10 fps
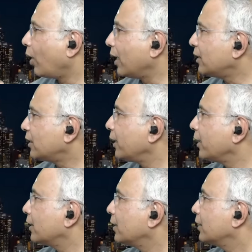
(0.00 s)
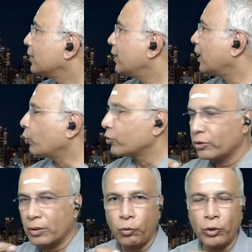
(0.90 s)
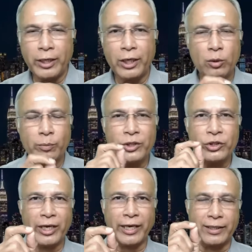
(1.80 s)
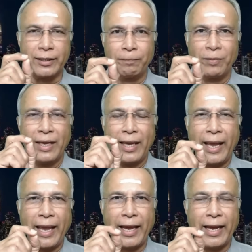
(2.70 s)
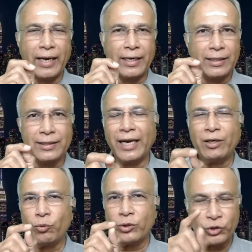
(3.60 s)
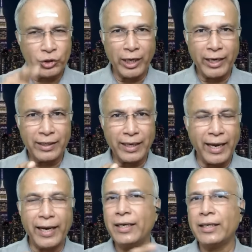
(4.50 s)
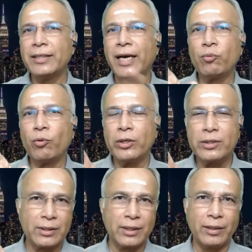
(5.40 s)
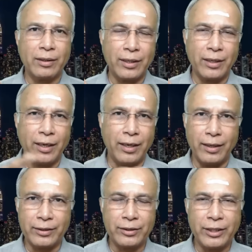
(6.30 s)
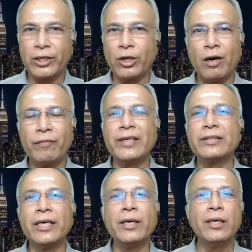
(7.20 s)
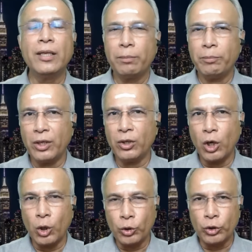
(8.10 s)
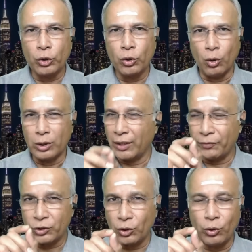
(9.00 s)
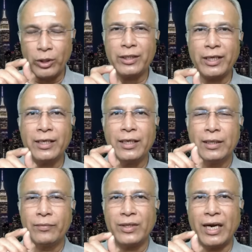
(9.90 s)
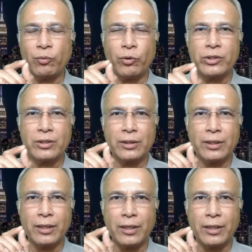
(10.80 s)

one thing that was reported to be checked. And that was checked, and that was ticked off as saying being good to go. That was the only thing that was